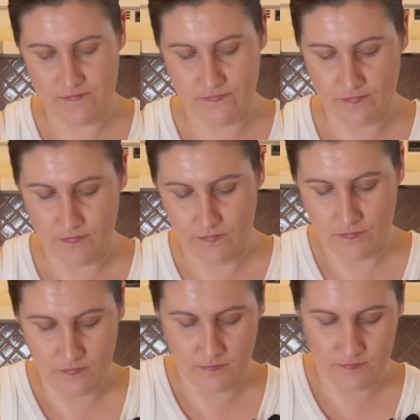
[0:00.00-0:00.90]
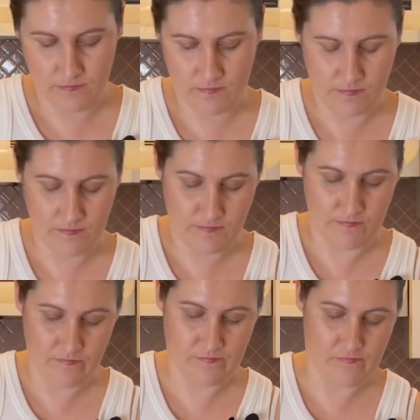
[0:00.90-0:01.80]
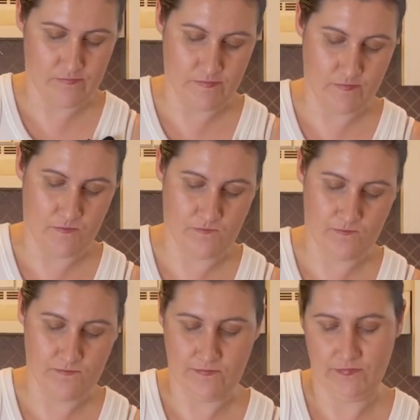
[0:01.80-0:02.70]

No one is speaking in this clip.